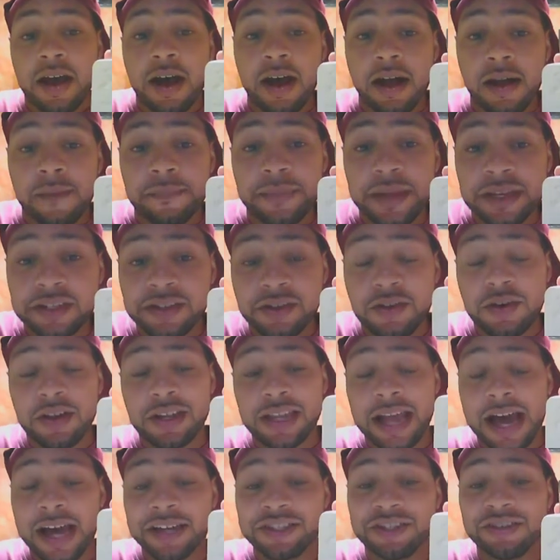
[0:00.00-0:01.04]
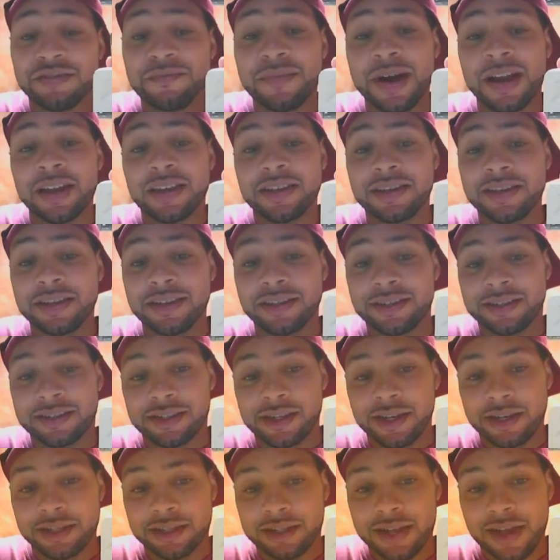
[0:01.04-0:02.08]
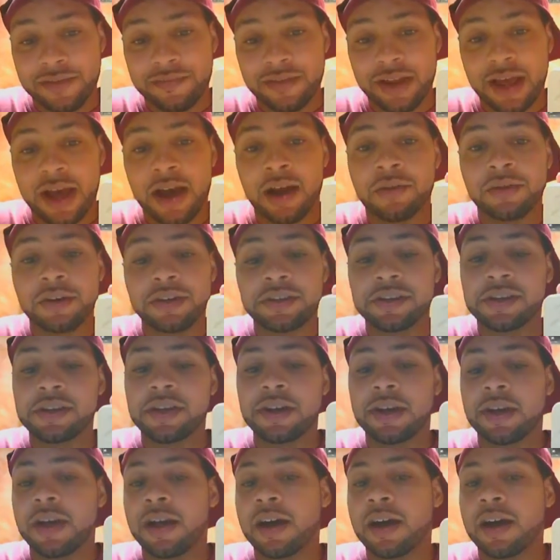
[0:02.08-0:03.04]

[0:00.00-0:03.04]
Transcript: Um, this is going to last you about a good six, seven hours.